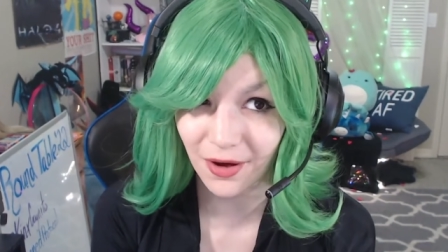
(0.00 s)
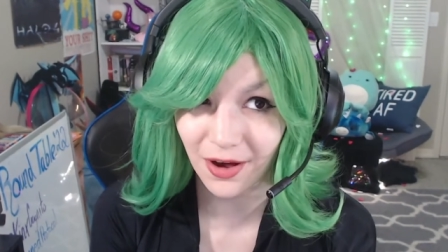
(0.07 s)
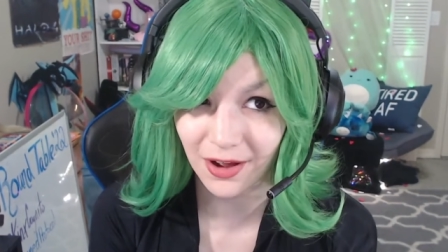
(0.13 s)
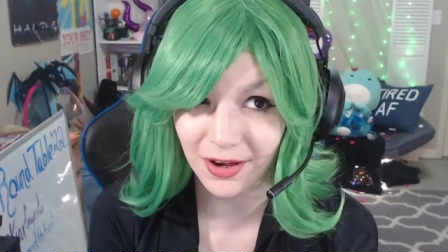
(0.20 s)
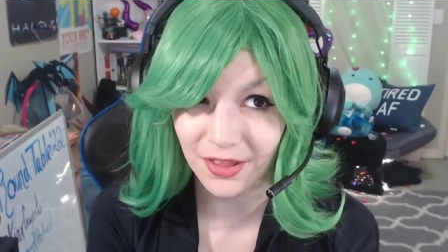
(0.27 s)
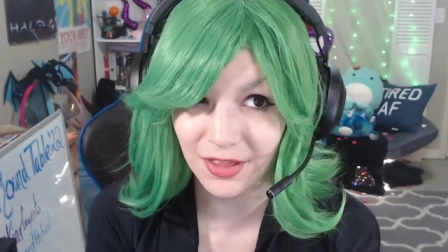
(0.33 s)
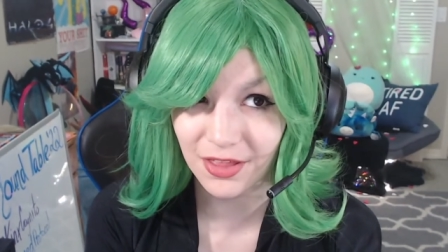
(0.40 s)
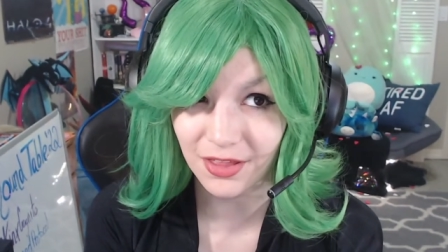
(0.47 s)

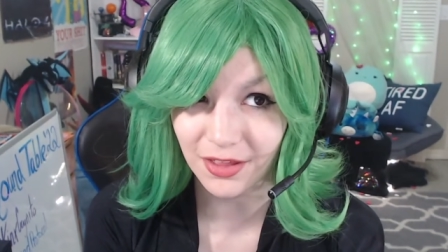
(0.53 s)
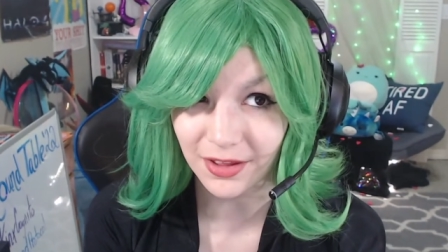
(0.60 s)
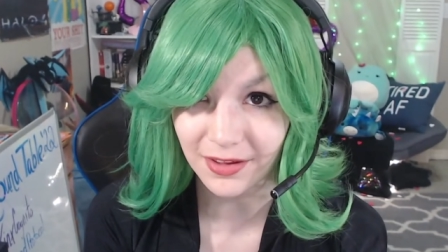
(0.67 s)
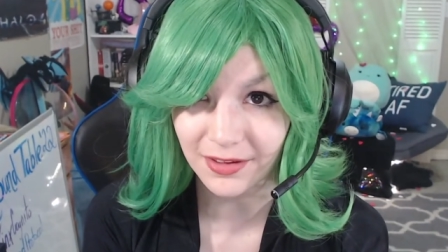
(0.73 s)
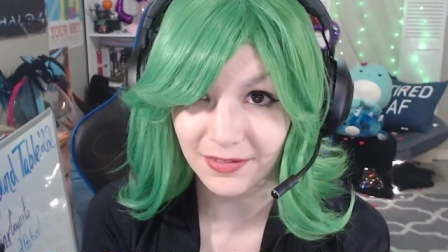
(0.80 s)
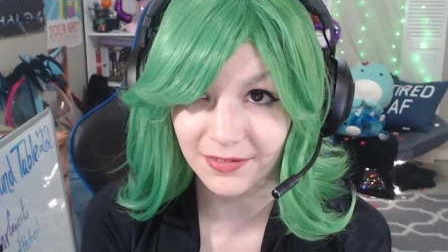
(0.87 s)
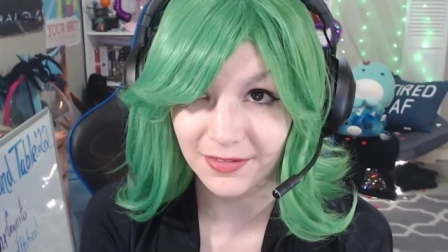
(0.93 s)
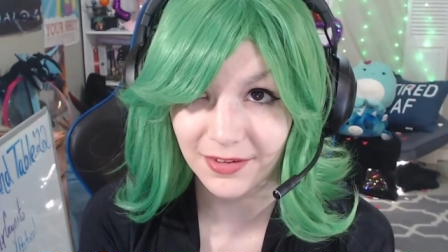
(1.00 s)

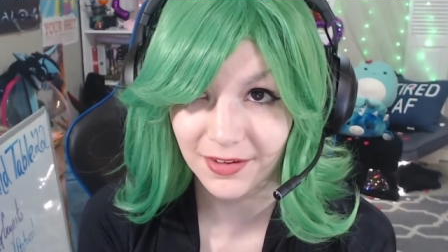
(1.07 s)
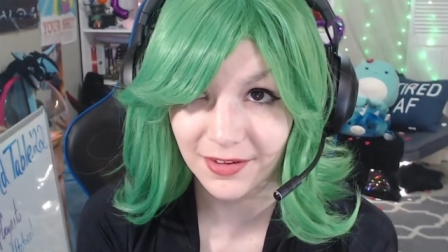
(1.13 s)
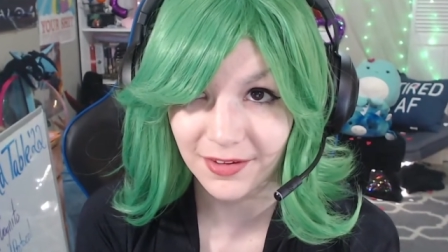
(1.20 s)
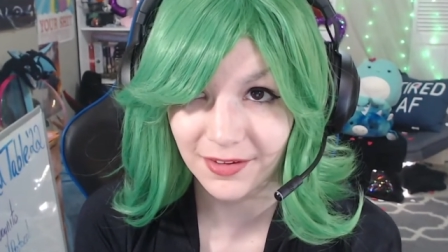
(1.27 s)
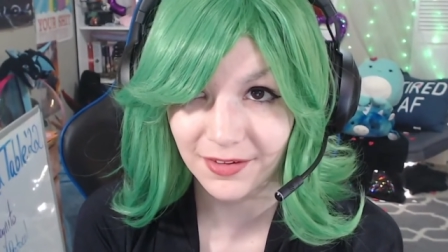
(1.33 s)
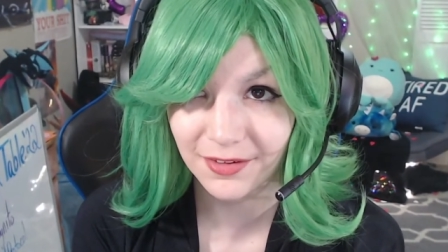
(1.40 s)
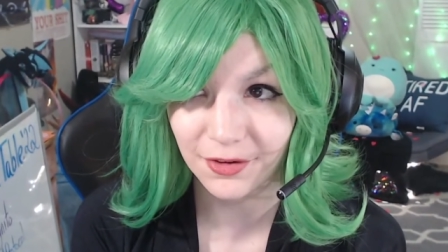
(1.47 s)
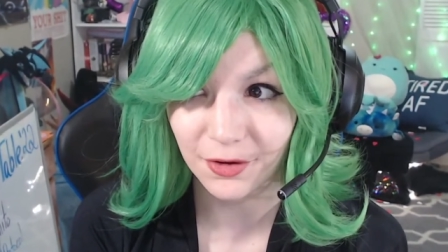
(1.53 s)
honestly.
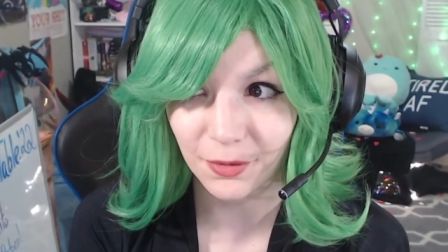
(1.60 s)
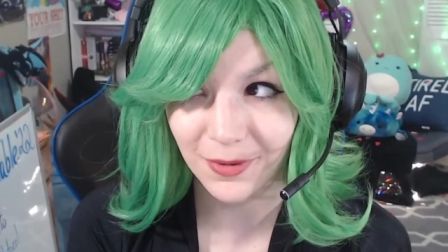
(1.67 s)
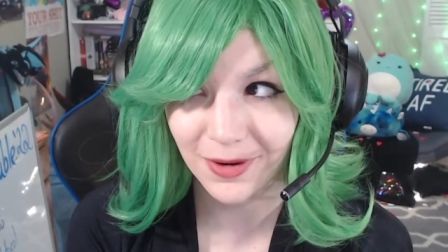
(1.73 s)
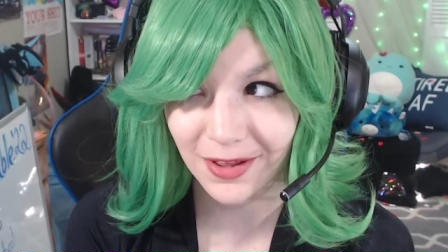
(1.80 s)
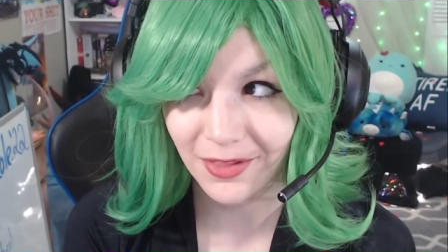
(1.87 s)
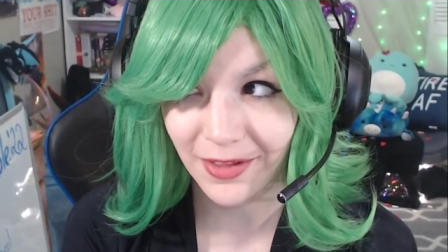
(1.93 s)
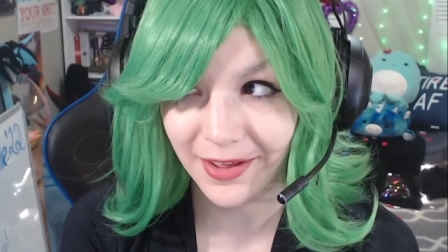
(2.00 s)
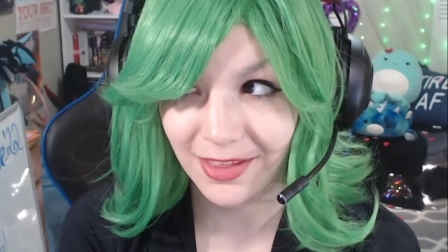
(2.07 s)

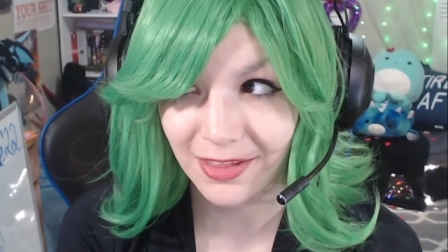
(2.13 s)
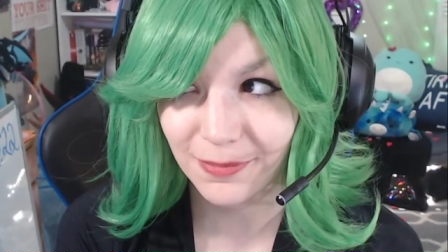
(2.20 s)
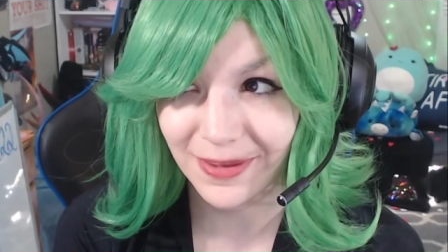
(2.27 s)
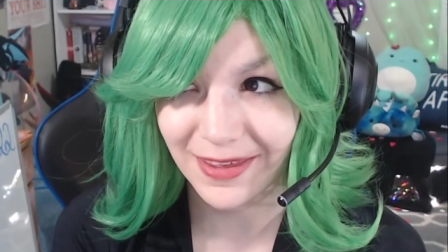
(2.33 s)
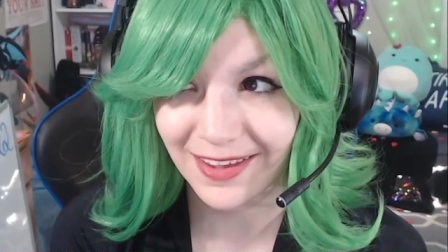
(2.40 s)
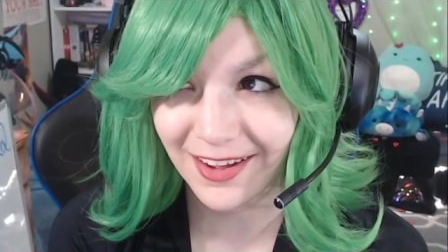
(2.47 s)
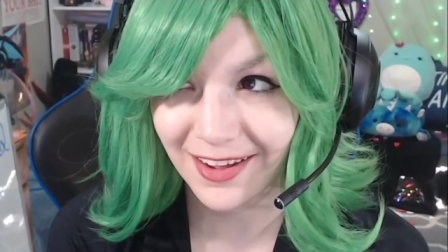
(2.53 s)
Nobody likes being